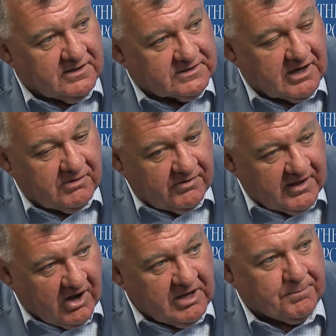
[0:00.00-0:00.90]
So
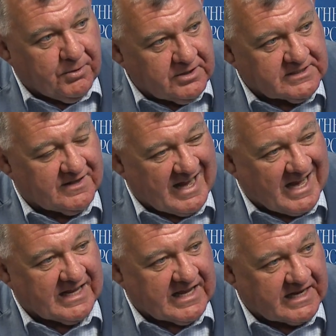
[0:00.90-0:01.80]
the only person that
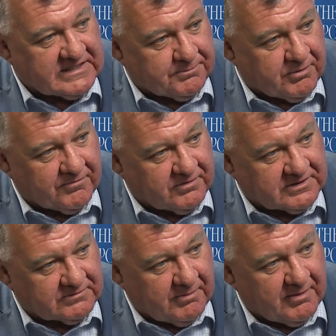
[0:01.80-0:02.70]
allocates the
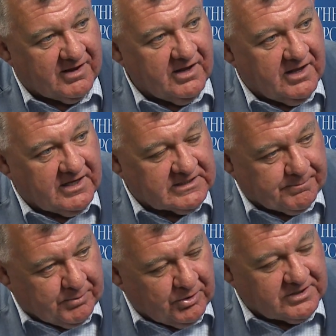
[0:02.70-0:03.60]
preferences, remember, is the
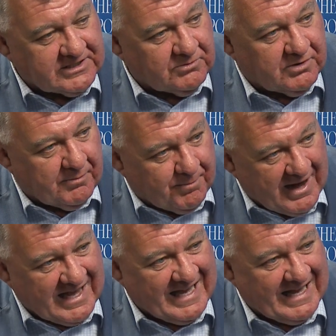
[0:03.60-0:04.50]
person with a
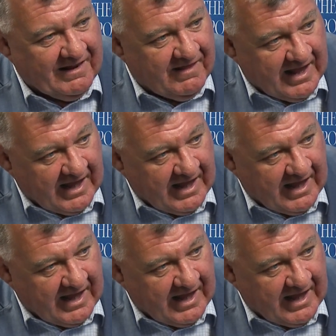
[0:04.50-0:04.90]
pen in their